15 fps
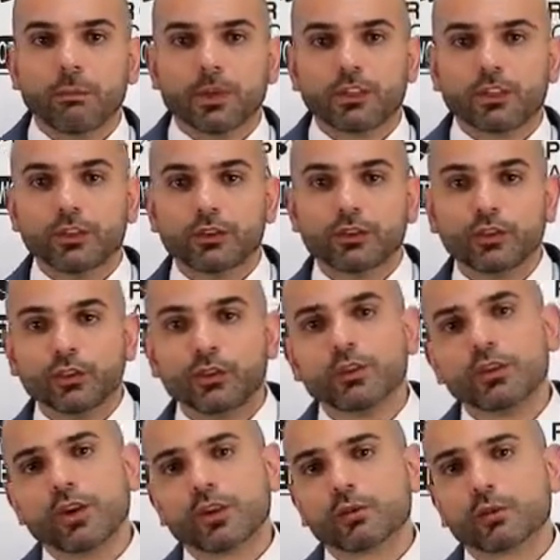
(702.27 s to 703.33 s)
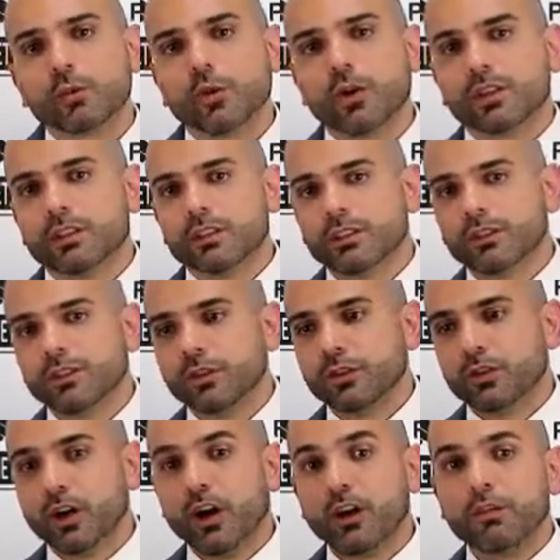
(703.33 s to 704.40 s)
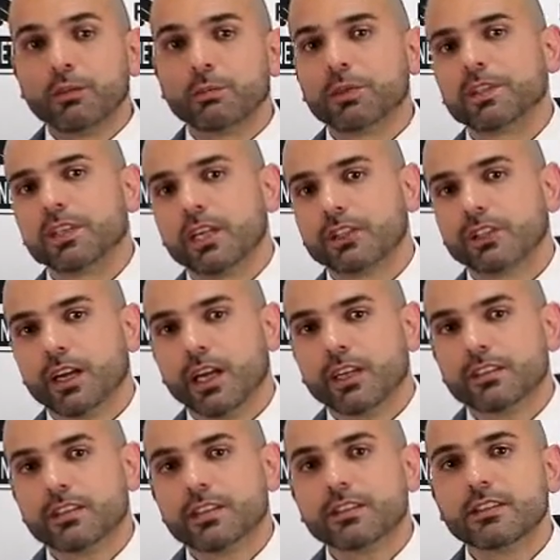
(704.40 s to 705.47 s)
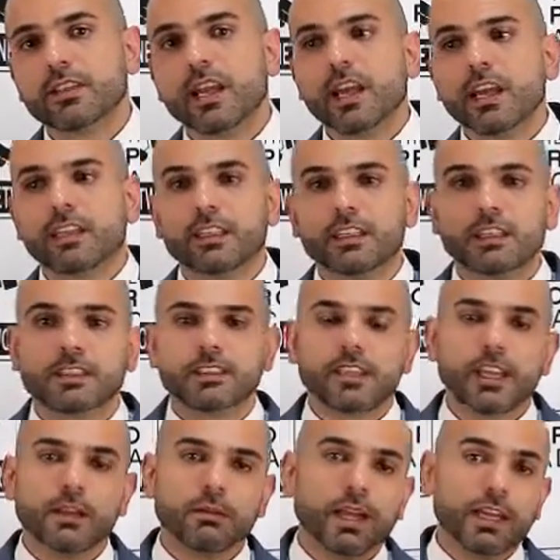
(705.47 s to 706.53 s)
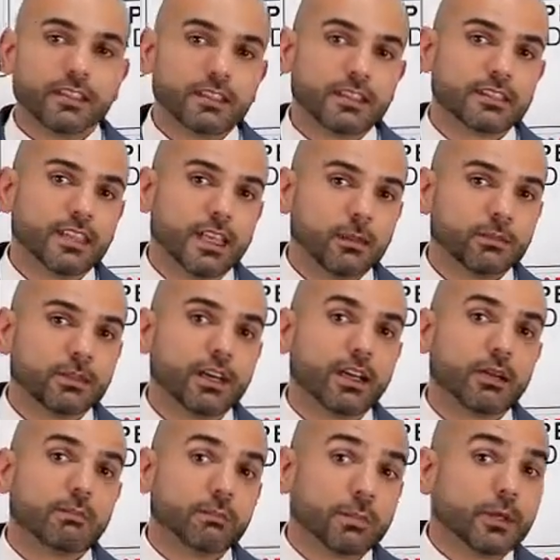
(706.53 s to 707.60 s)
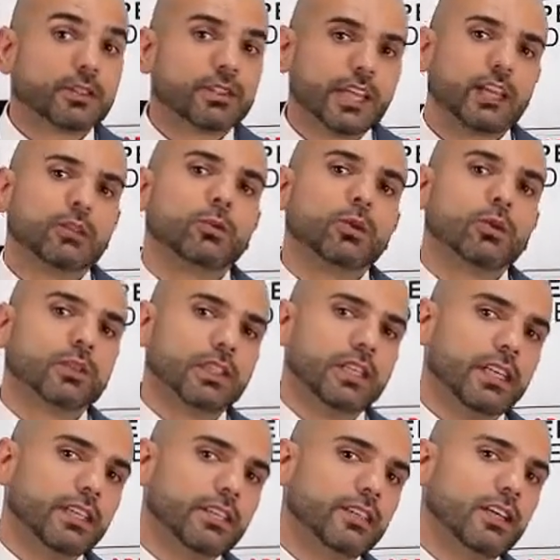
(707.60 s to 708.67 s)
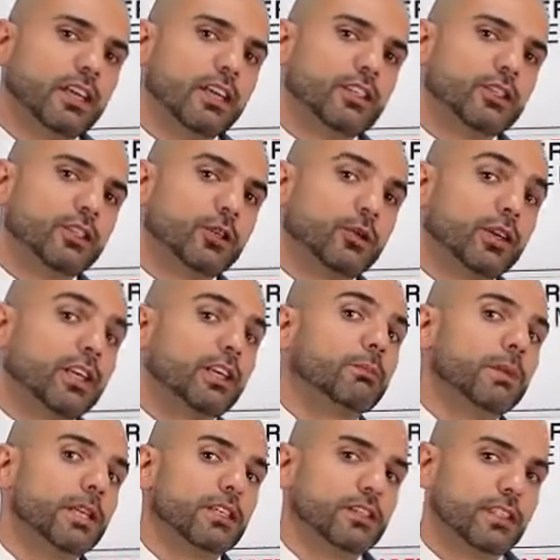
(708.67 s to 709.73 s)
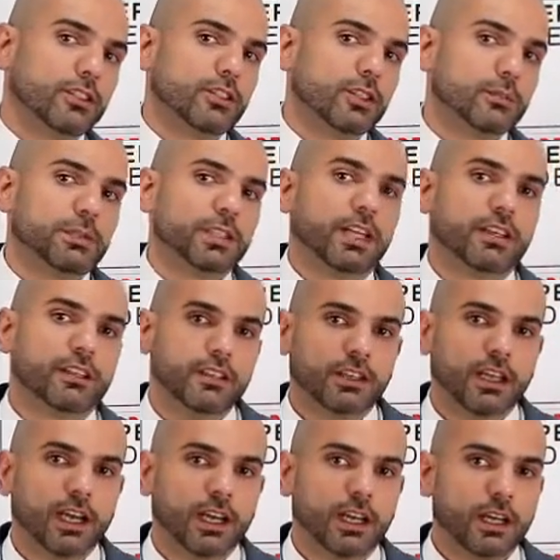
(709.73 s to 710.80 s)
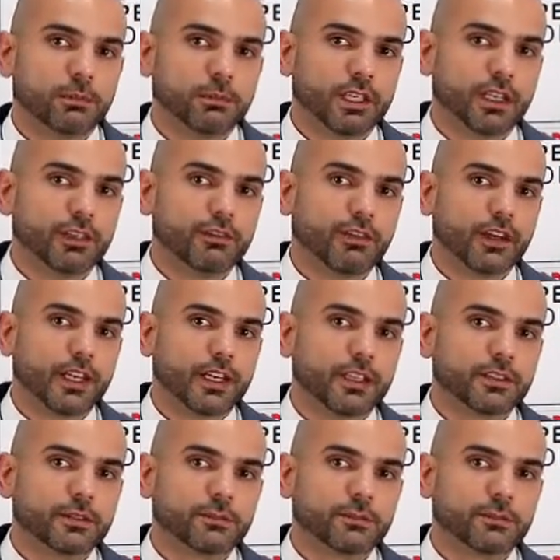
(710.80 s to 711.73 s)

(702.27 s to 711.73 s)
you do not want to overprotect your assets and at the same time, because that will lead to your inability to obtain finance.